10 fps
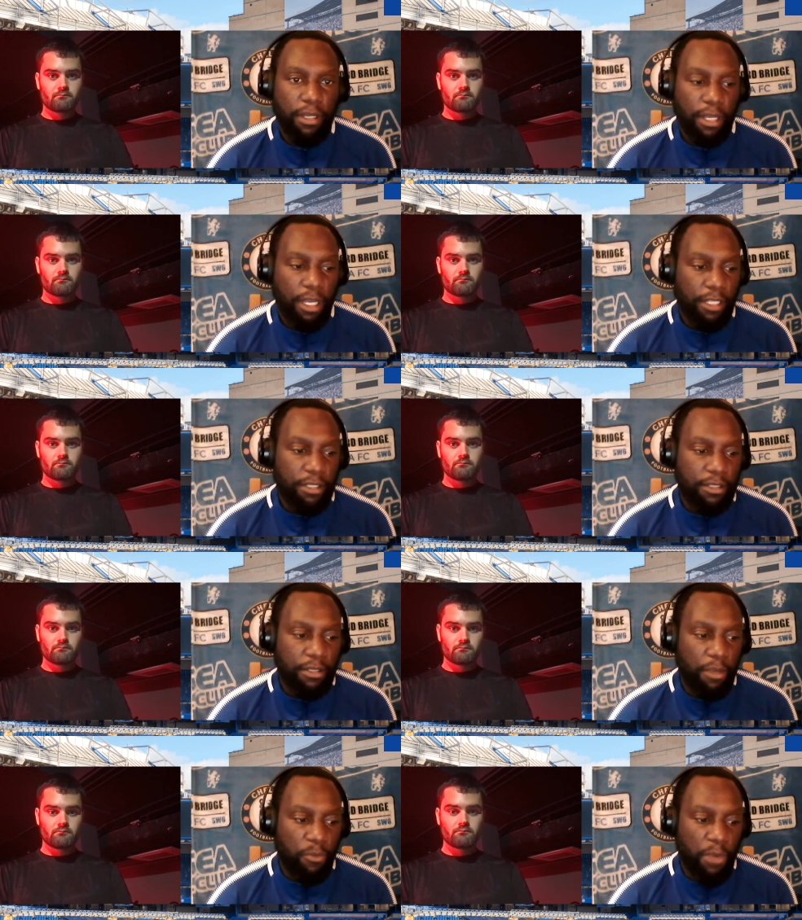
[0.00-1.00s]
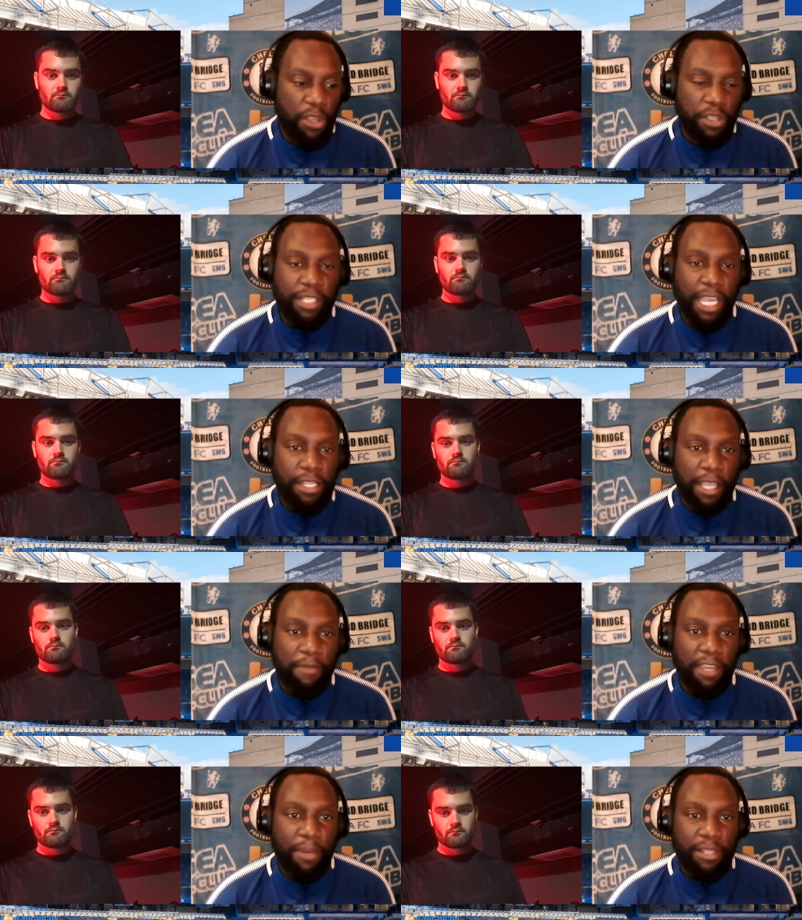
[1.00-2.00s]
Speaker 1: And we say the same
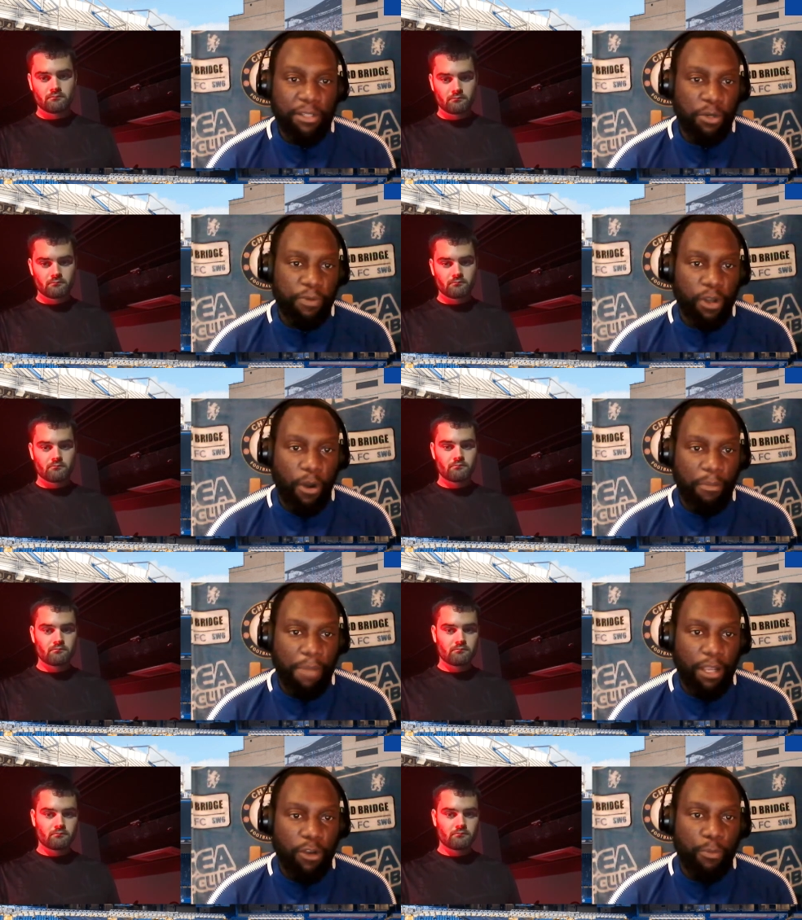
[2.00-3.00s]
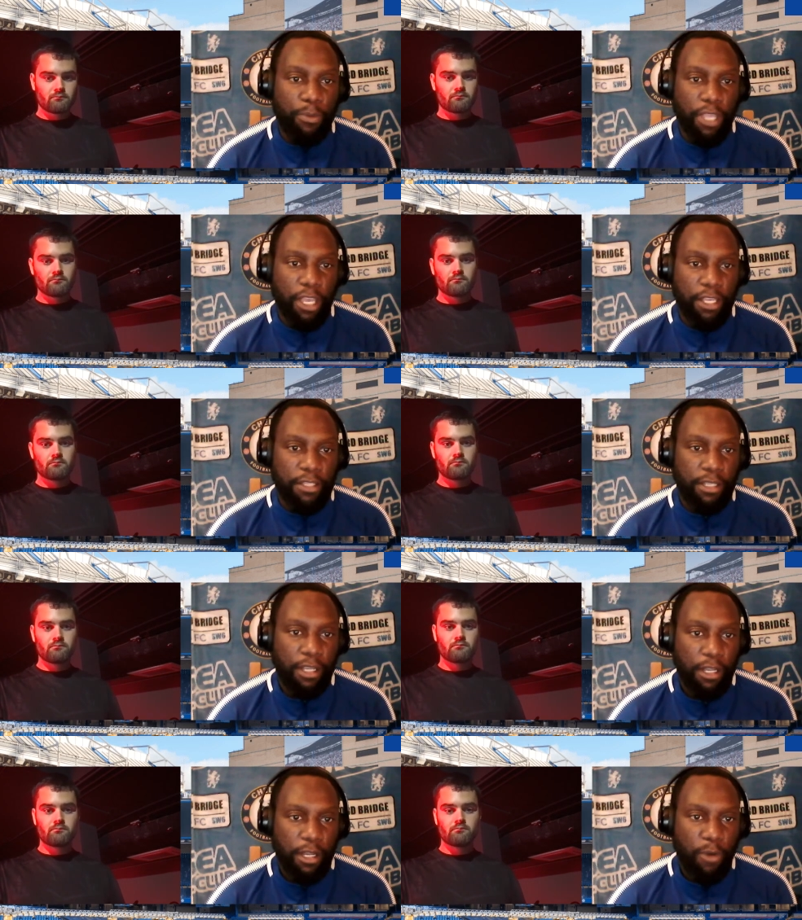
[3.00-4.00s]
thing about Silva going back a couple of years,
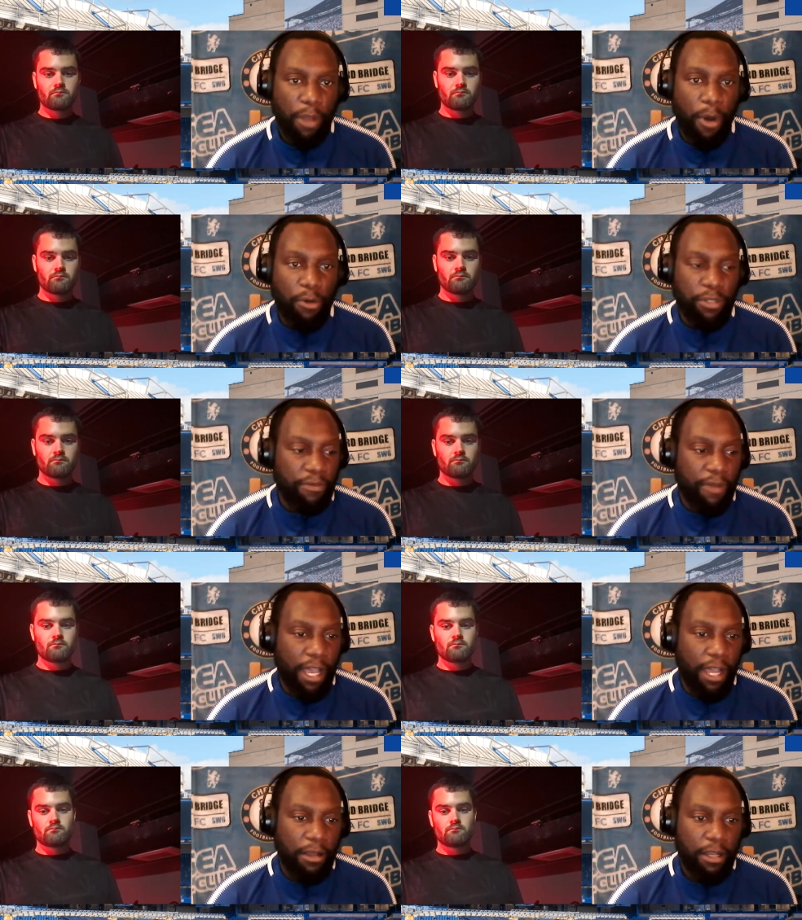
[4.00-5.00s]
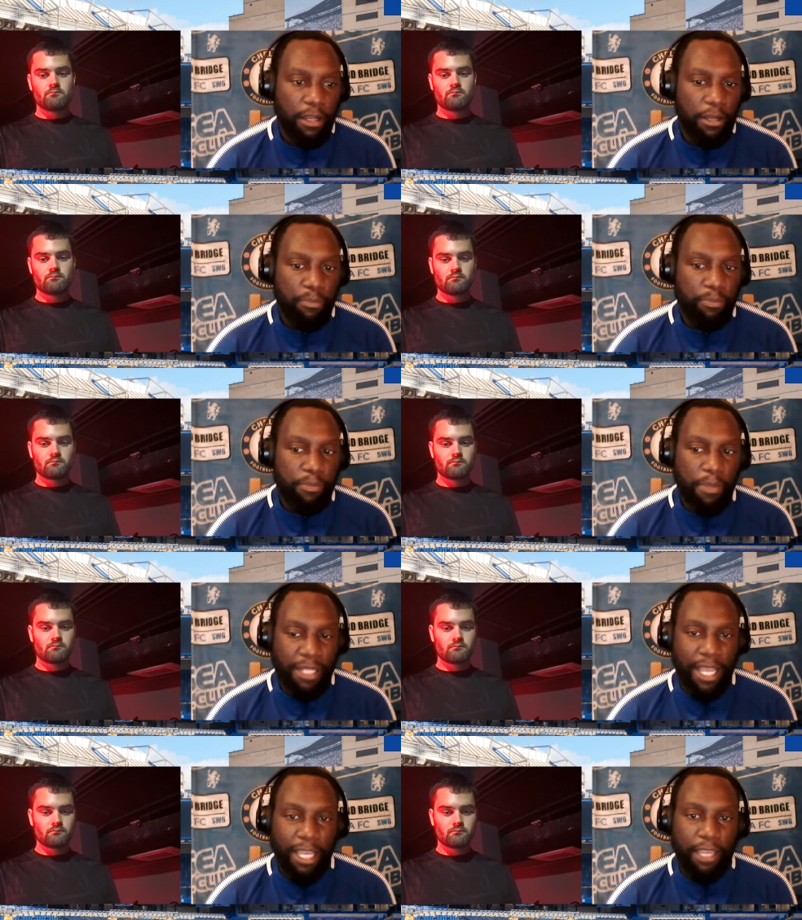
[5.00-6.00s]
where most of our
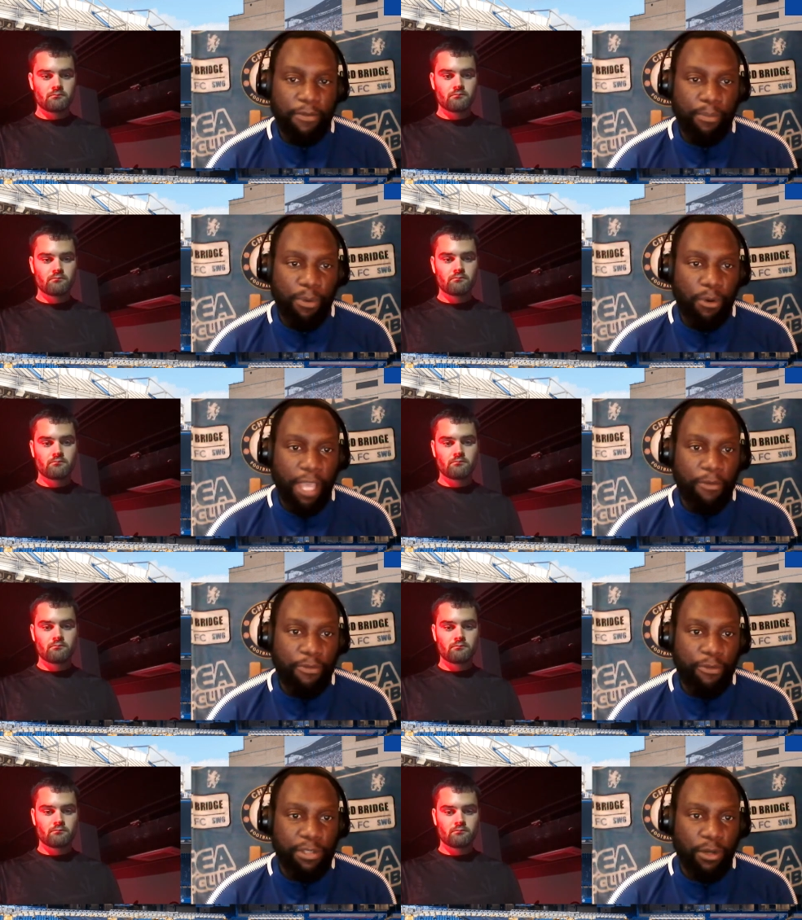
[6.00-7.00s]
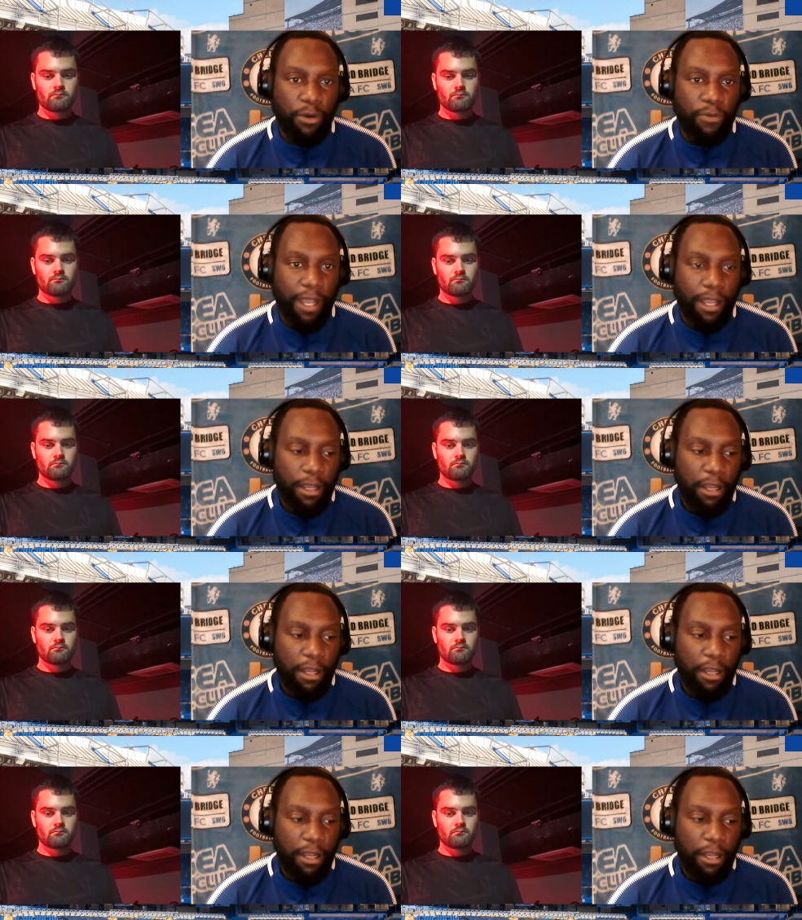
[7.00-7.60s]
attacking football came through Silva.